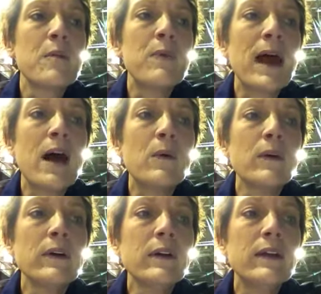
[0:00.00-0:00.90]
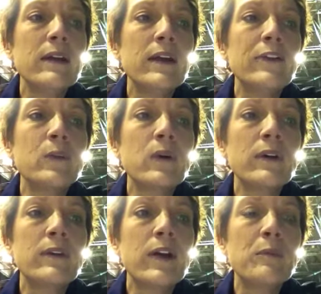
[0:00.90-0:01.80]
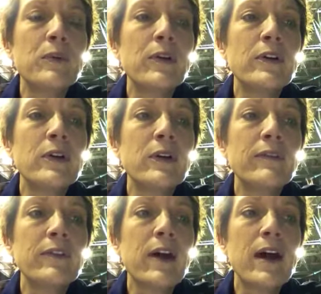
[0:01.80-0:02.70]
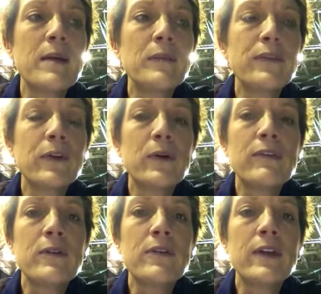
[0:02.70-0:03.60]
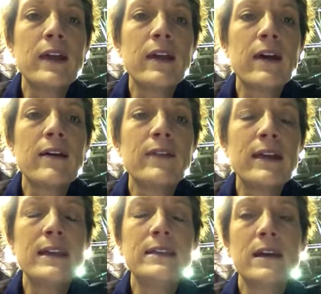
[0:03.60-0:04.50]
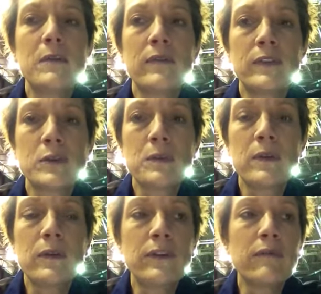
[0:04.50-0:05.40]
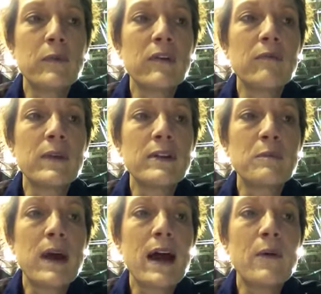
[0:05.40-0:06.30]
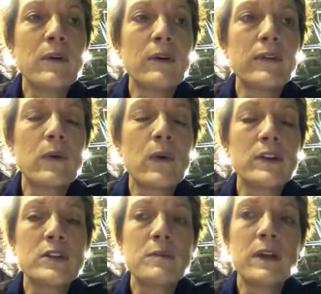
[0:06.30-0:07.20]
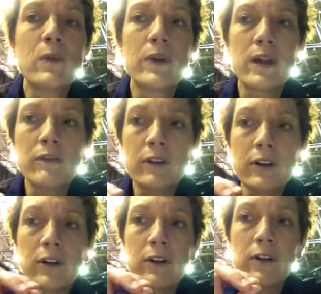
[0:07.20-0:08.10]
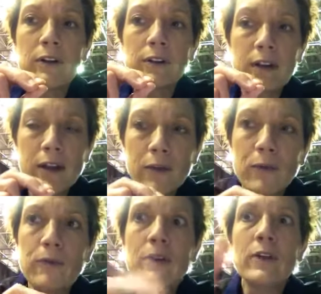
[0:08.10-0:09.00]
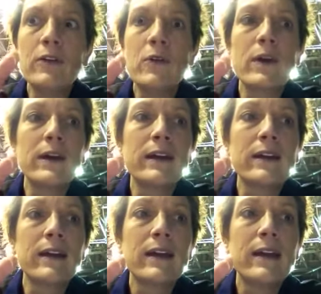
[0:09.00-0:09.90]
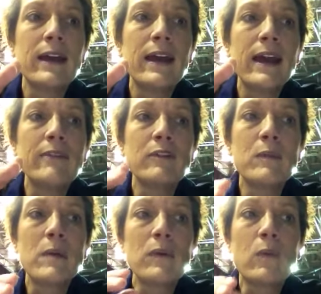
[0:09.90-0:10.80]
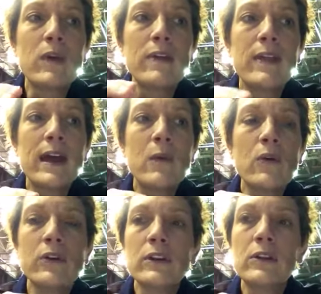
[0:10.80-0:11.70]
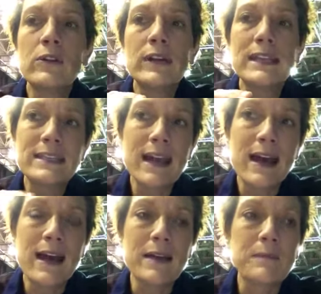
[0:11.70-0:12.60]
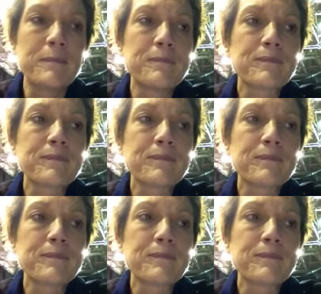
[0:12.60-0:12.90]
Power is work done per unit of time. So if you think of any type of explosive movement, power is going to be whatever occurred real quick. And remember, with that, we're including time.